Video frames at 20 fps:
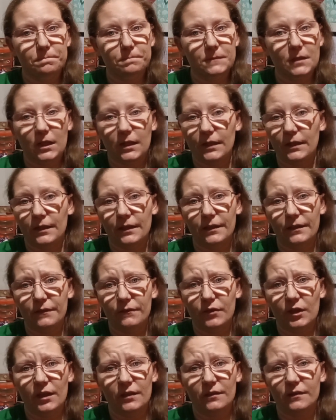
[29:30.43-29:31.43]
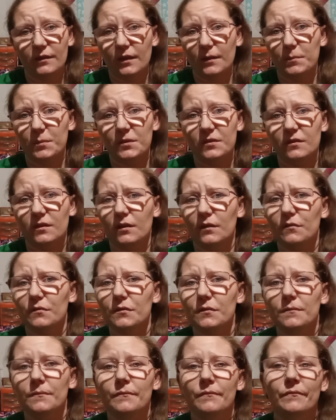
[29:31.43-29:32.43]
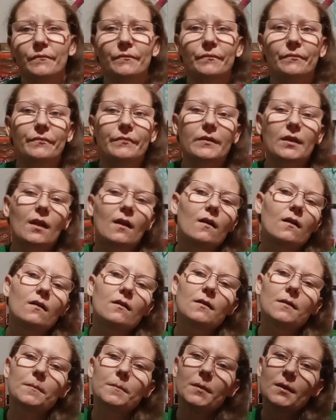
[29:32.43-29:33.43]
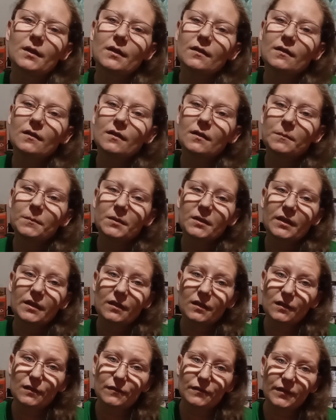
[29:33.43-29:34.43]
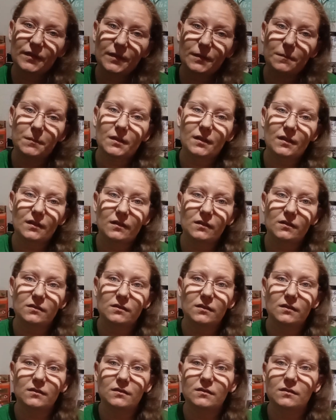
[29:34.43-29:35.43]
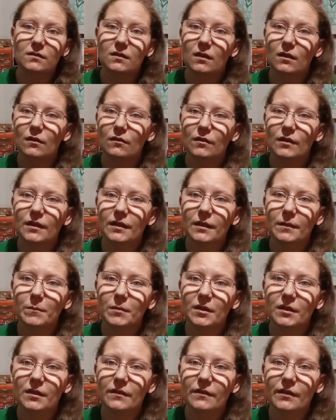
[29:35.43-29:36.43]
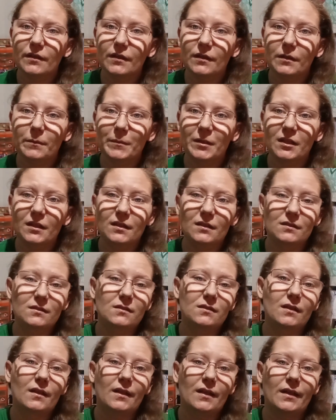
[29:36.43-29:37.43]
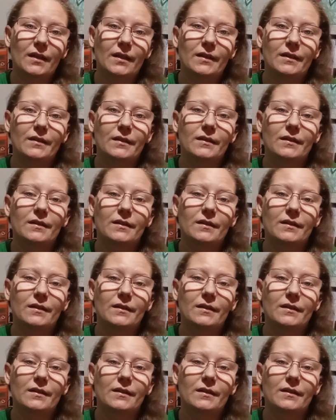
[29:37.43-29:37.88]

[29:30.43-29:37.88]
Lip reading: any of that type of stuff. But I'm gonna get off here because it's already been 30 minutes and